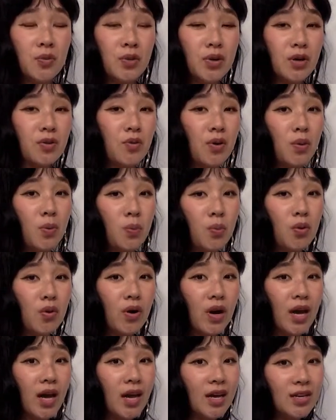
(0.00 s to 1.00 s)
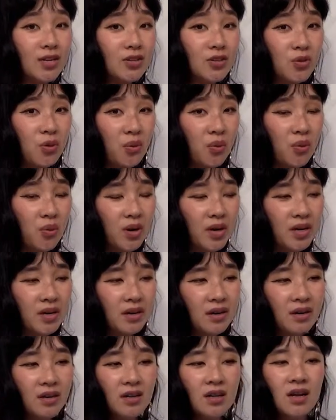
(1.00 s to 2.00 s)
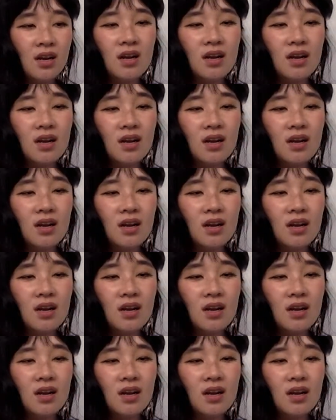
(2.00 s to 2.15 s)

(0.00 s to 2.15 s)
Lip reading: quote unquote more editorial.